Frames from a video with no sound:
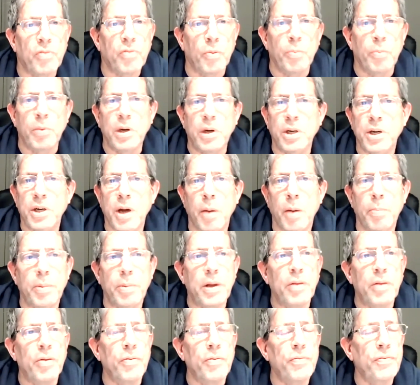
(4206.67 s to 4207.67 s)
and we shall be
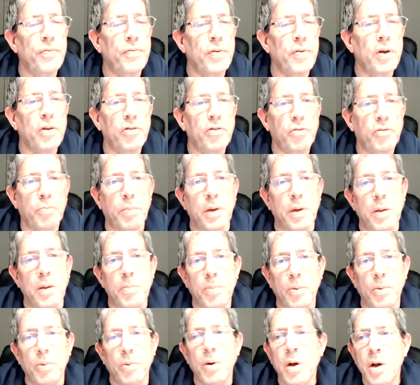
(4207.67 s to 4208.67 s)
the first
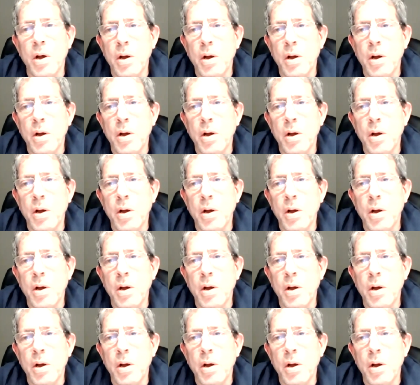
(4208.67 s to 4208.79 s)
people